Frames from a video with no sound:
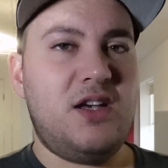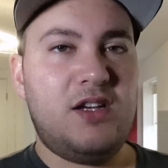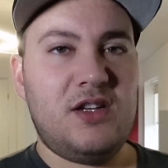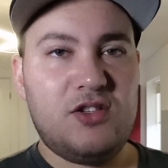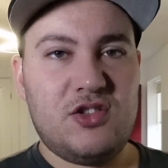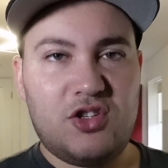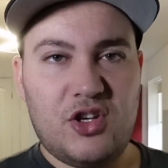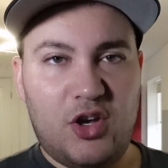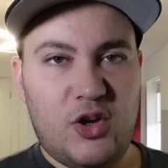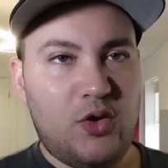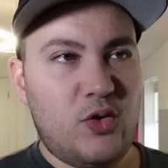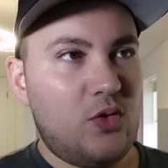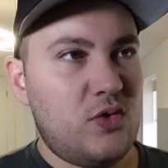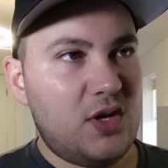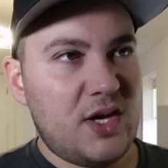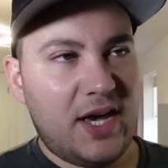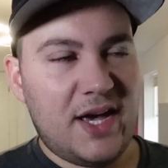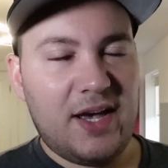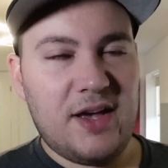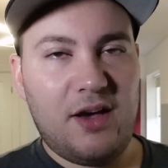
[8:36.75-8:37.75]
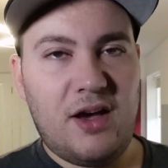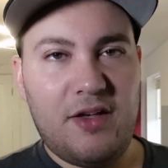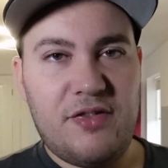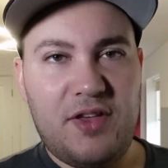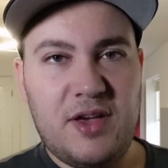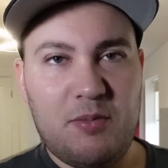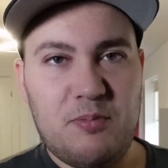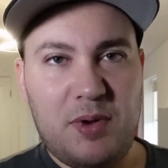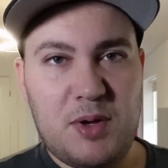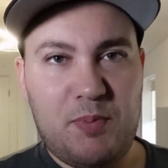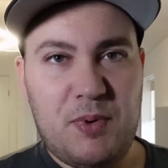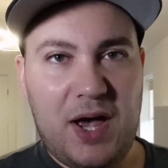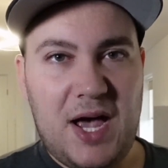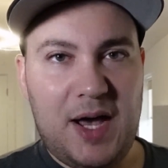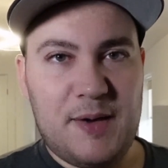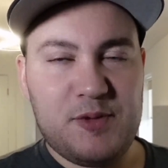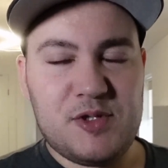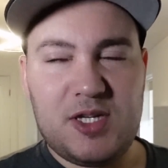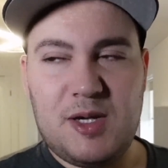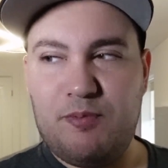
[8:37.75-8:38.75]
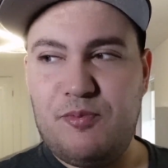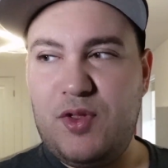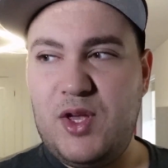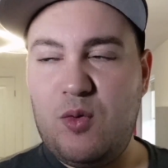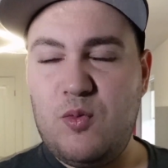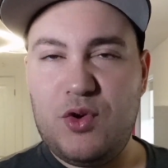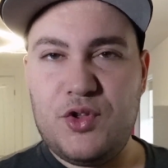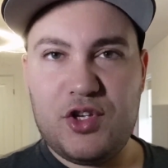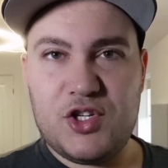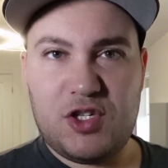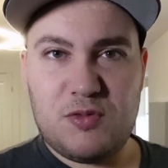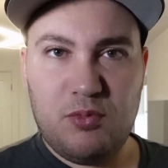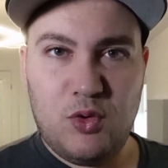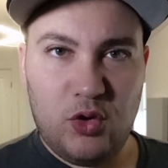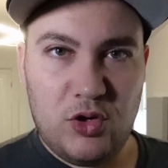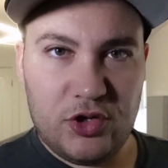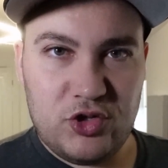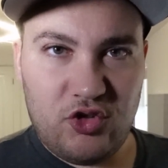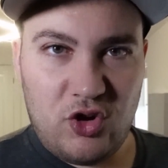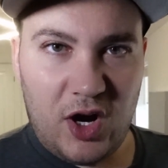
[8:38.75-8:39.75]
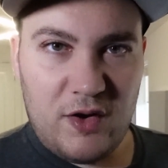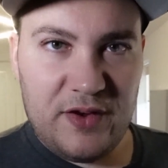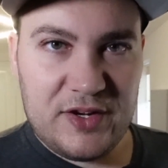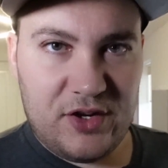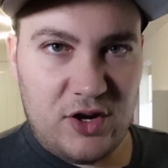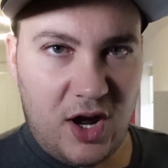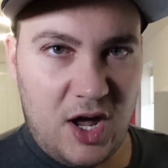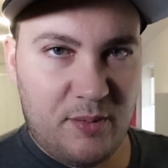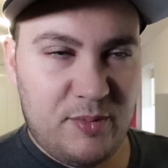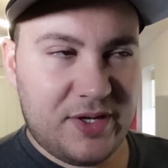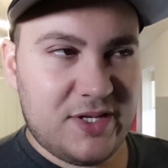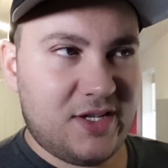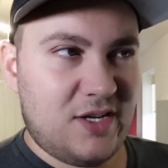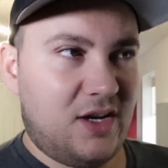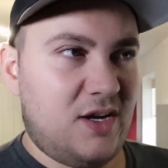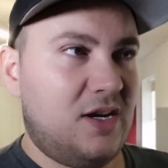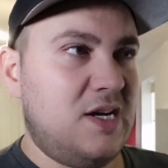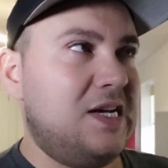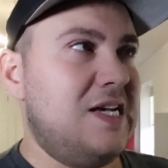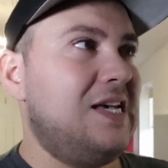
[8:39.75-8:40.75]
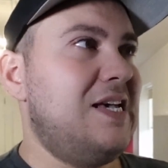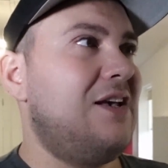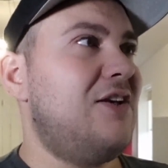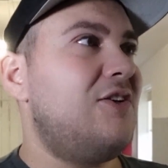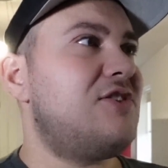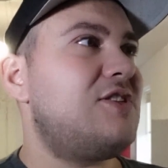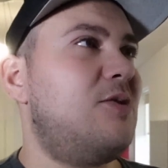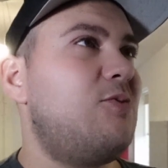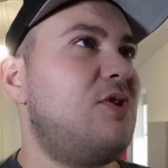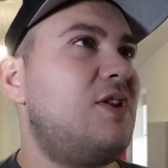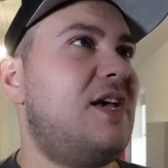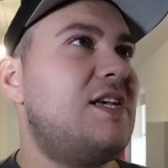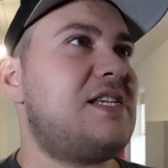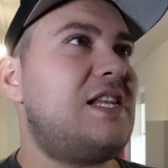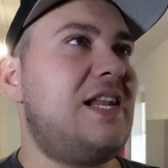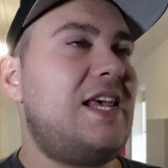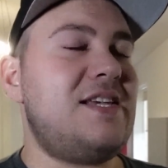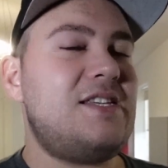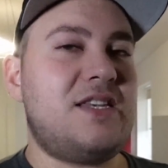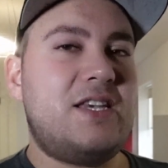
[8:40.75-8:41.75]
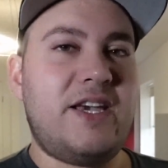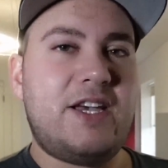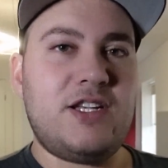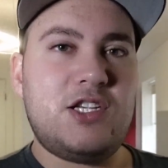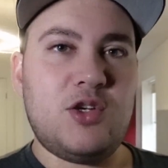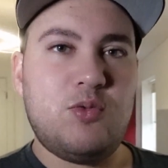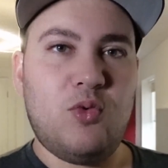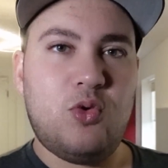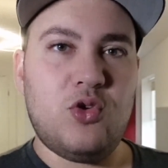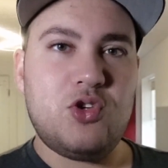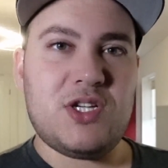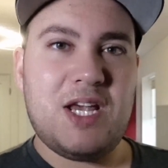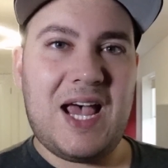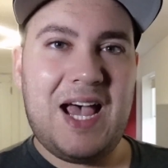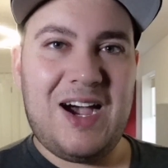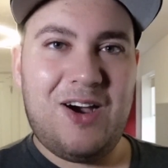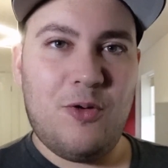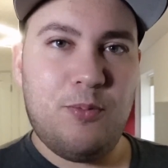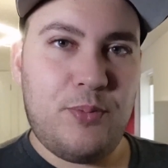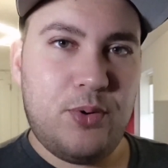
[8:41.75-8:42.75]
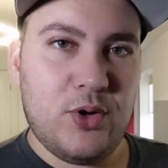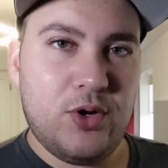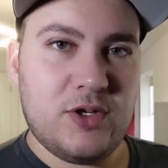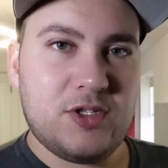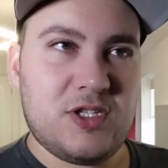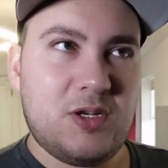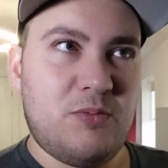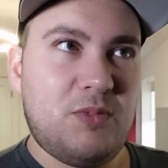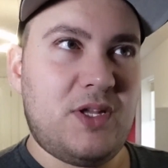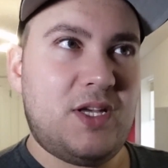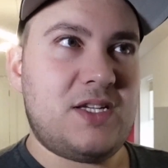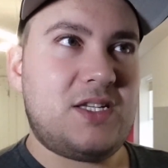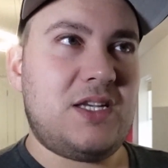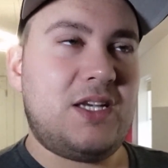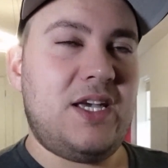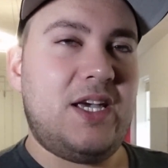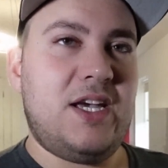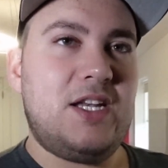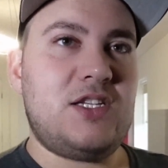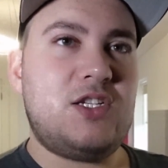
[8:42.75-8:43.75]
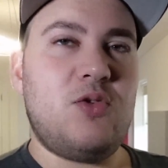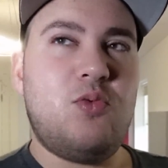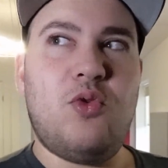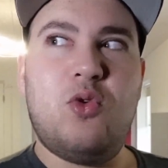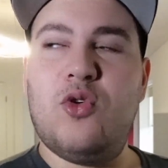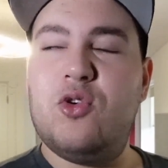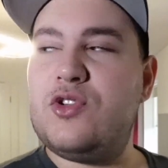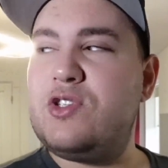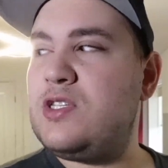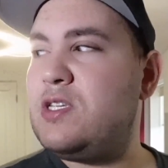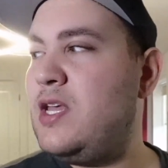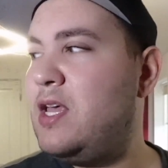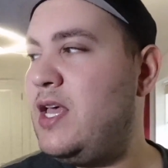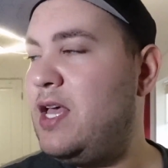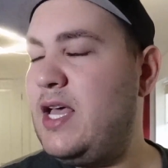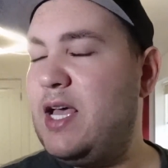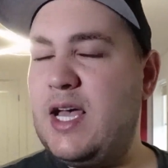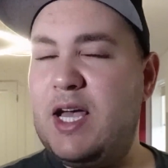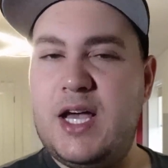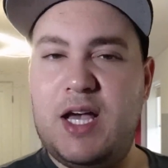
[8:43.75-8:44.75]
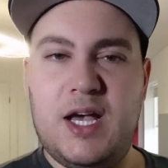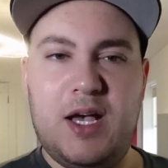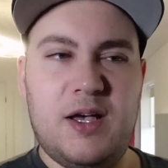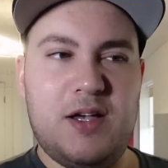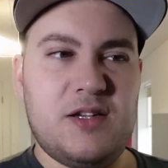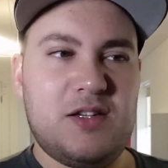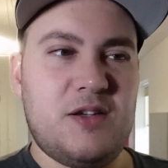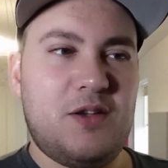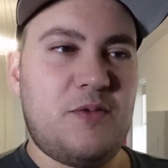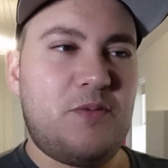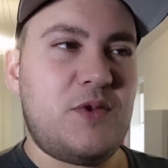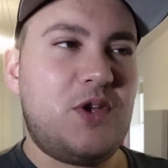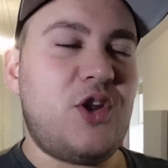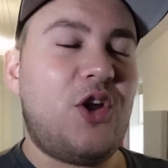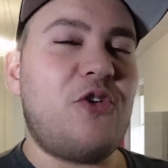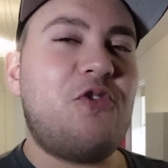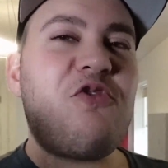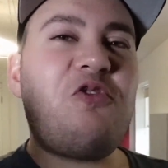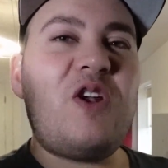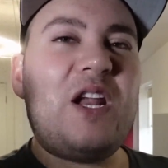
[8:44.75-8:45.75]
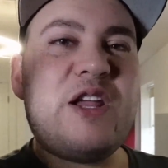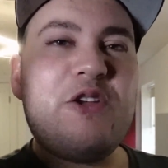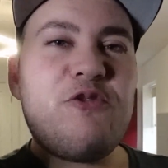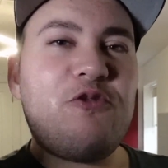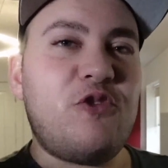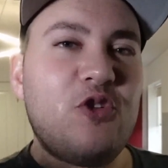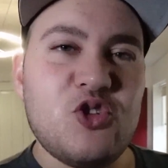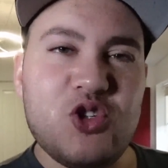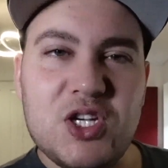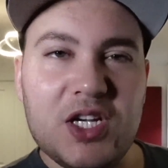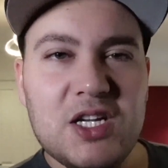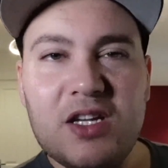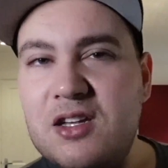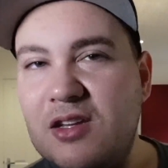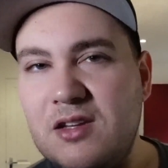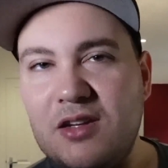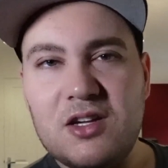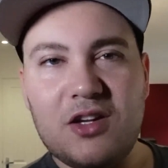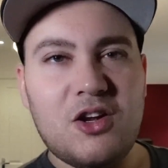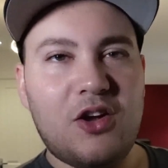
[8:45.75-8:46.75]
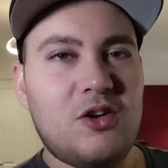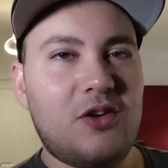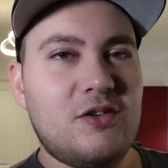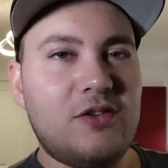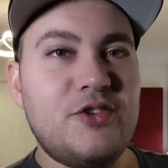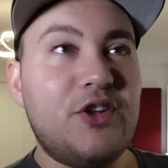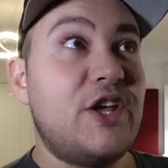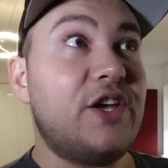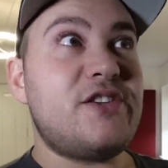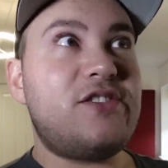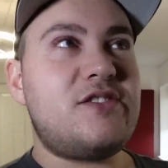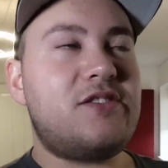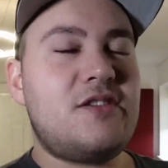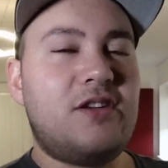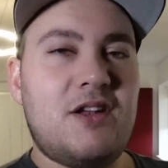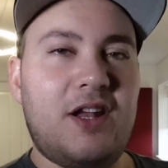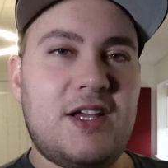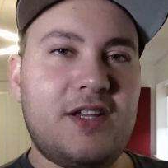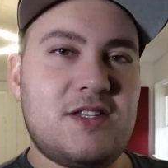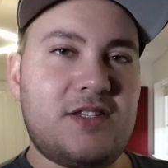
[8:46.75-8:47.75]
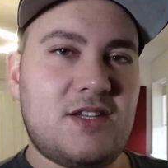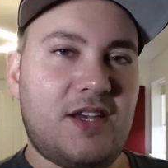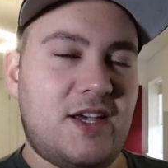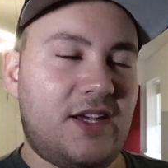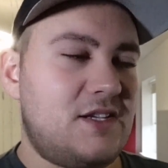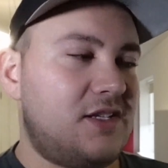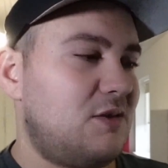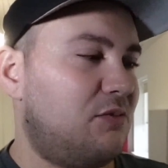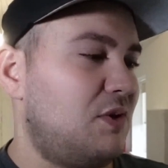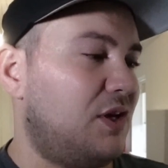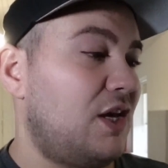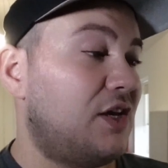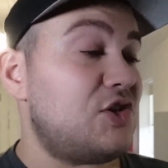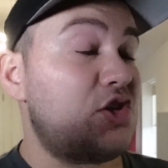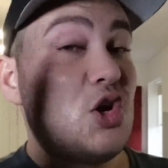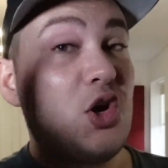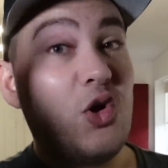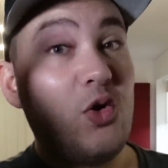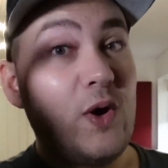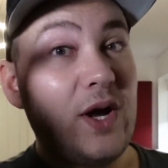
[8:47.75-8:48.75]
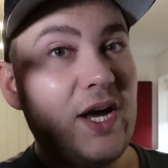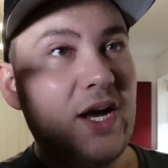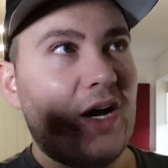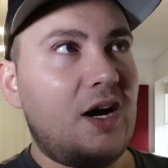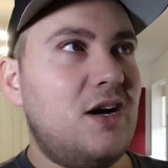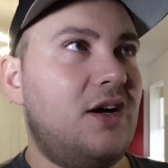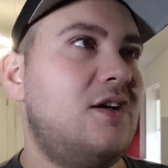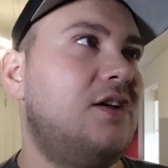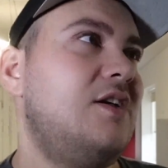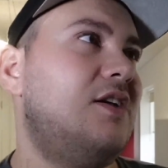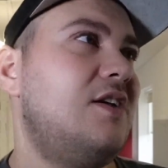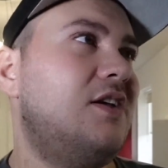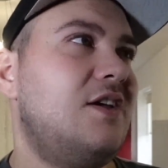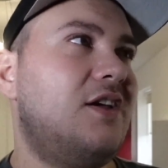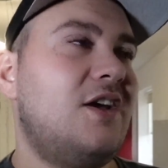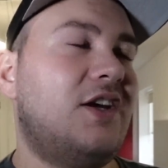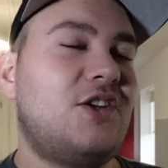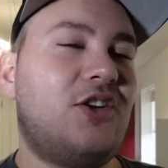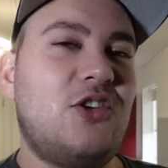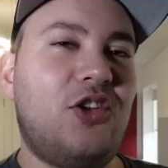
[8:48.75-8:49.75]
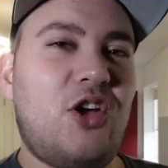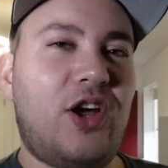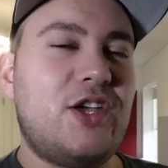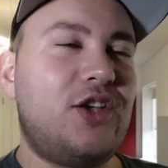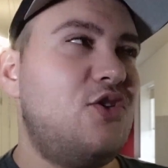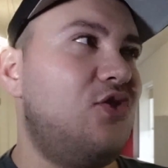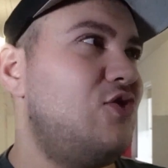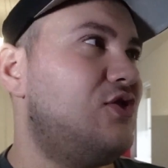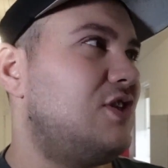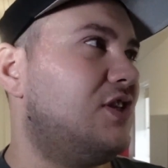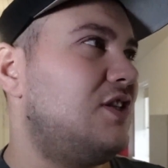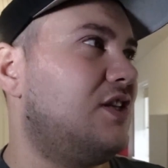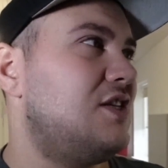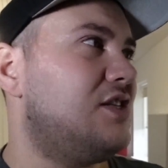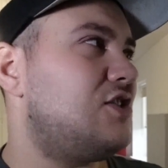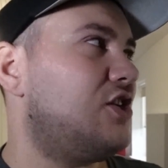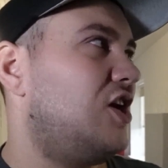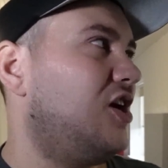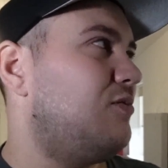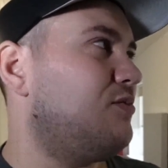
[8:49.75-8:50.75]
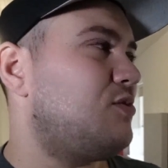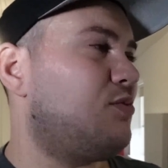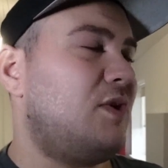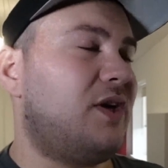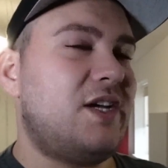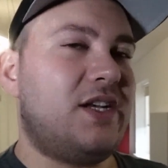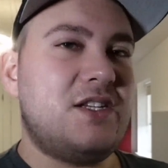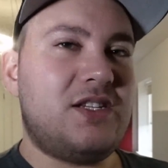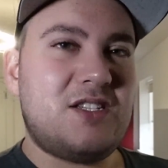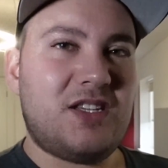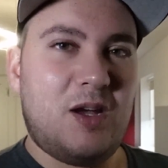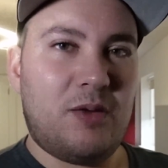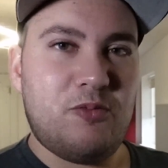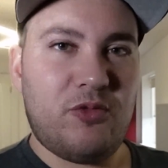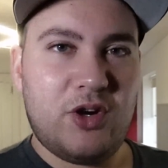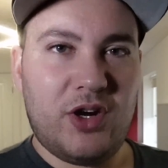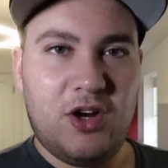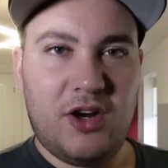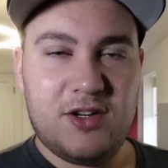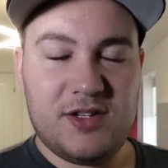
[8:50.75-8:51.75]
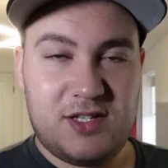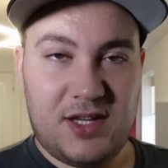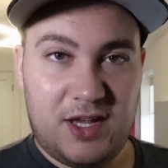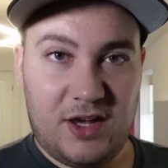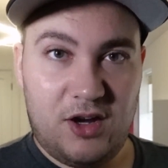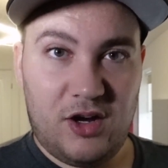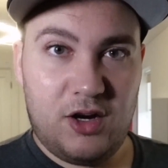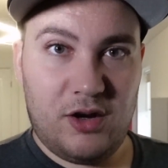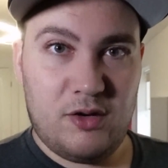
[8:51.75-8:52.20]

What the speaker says: So yeah, I think perhaps something with a smaller driver diameter, something that's less geared towards output, something that's geared towards, you know, fleet-footed, you know-ness, let's say, something that's quicker. I don't like using these terms, but in some regards it